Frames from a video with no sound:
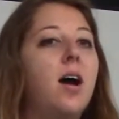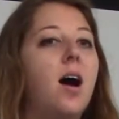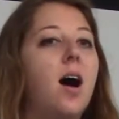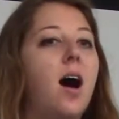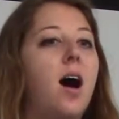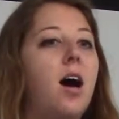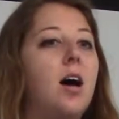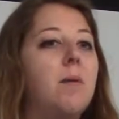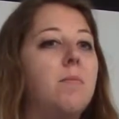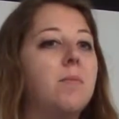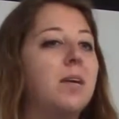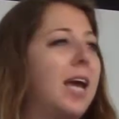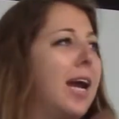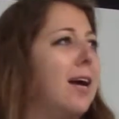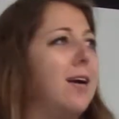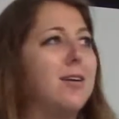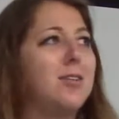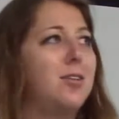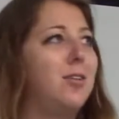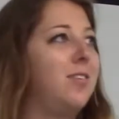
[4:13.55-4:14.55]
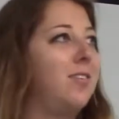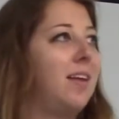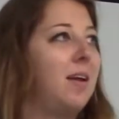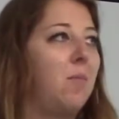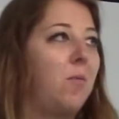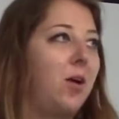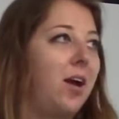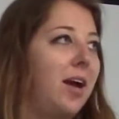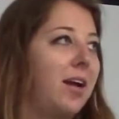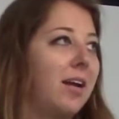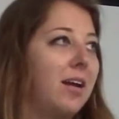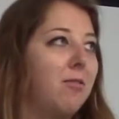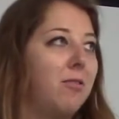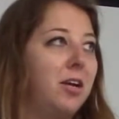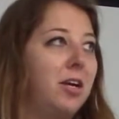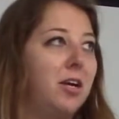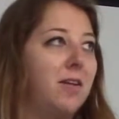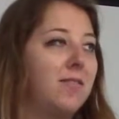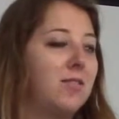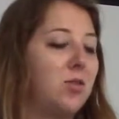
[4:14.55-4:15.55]
And carrots are the same way. I get
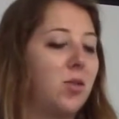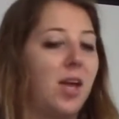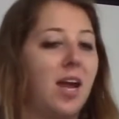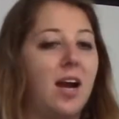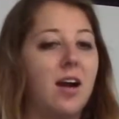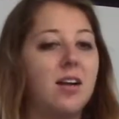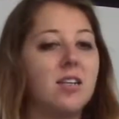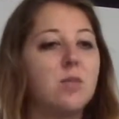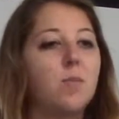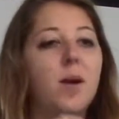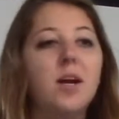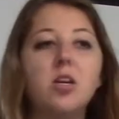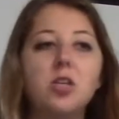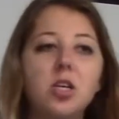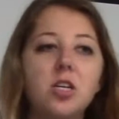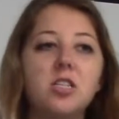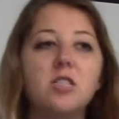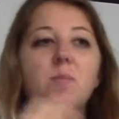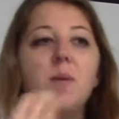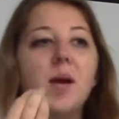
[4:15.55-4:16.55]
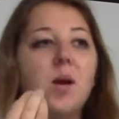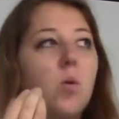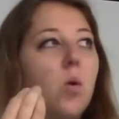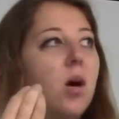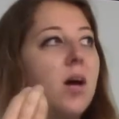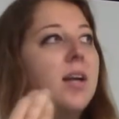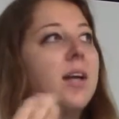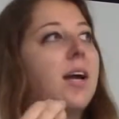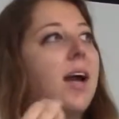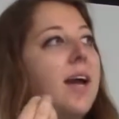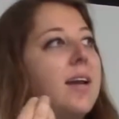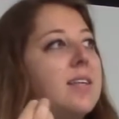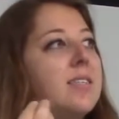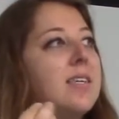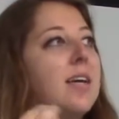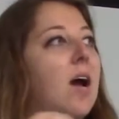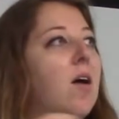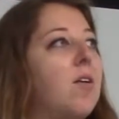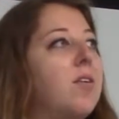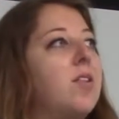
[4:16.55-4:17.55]
really nervous with carrots. But I usually just pick one and kind of
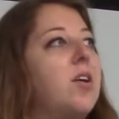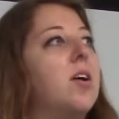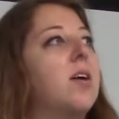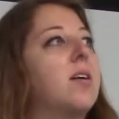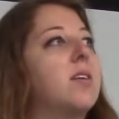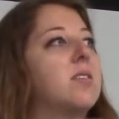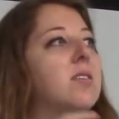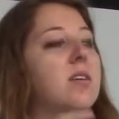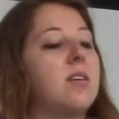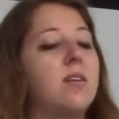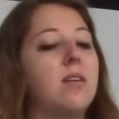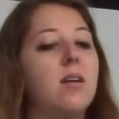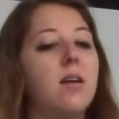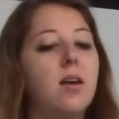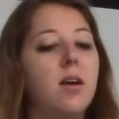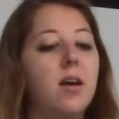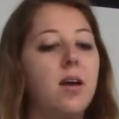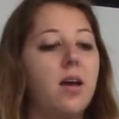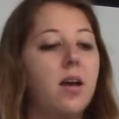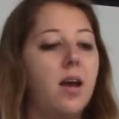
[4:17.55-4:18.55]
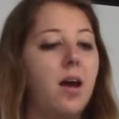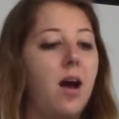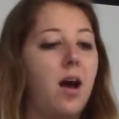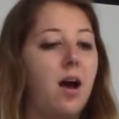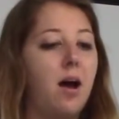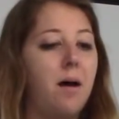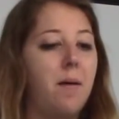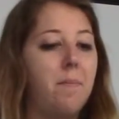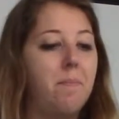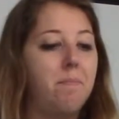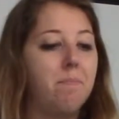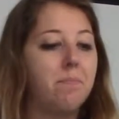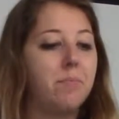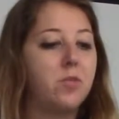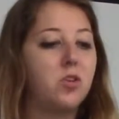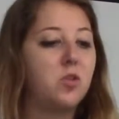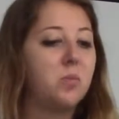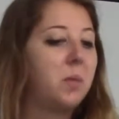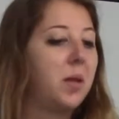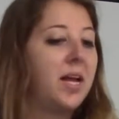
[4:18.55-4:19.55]
see how it looks and
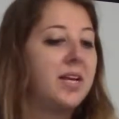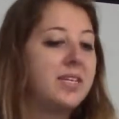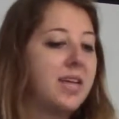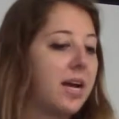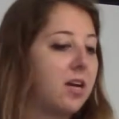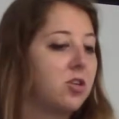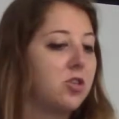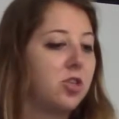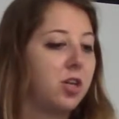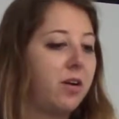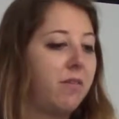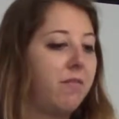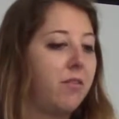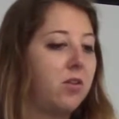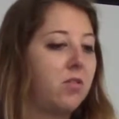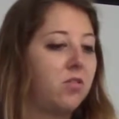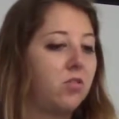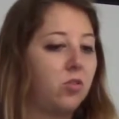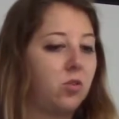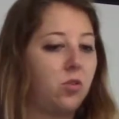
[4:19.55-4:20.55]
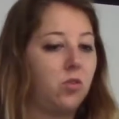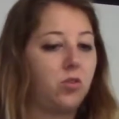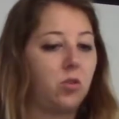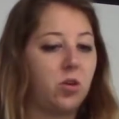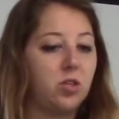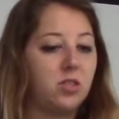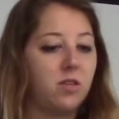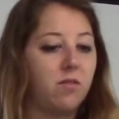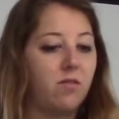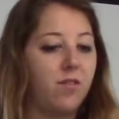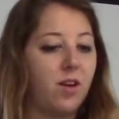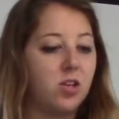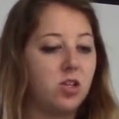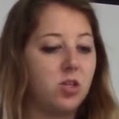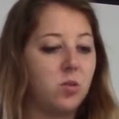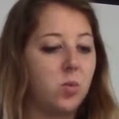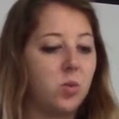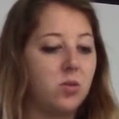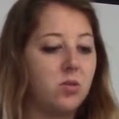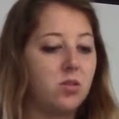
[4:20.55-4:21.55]
just plant extra of those sorts of
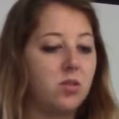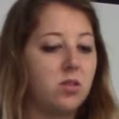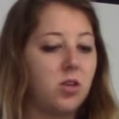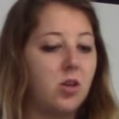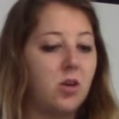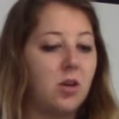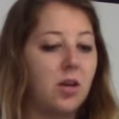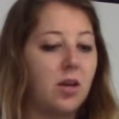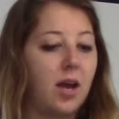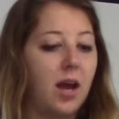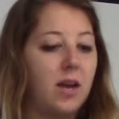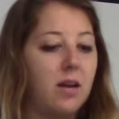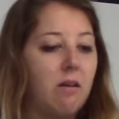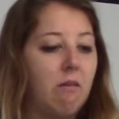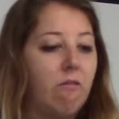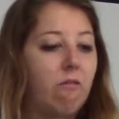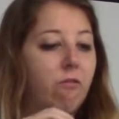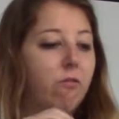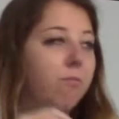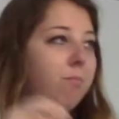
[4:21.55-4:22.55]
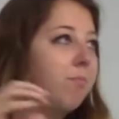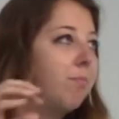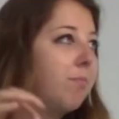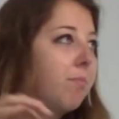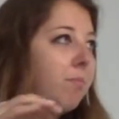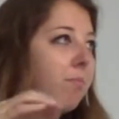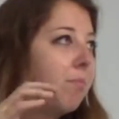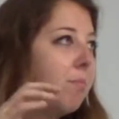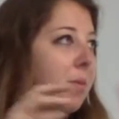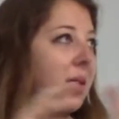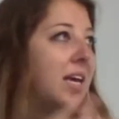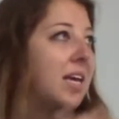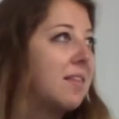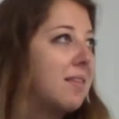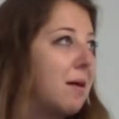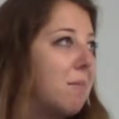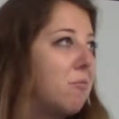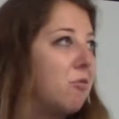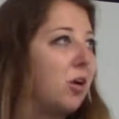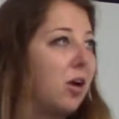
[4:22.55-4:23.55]
vegetables so you can kind of peek at
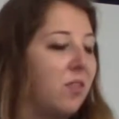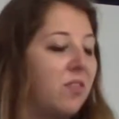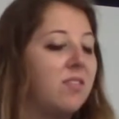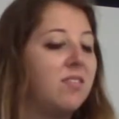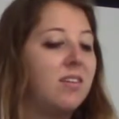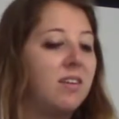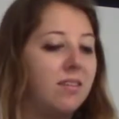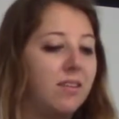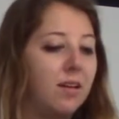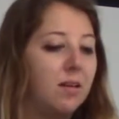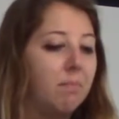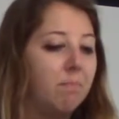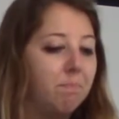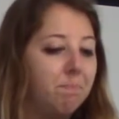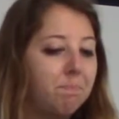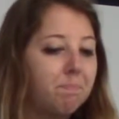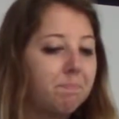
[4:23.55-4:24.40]
them throughout the season.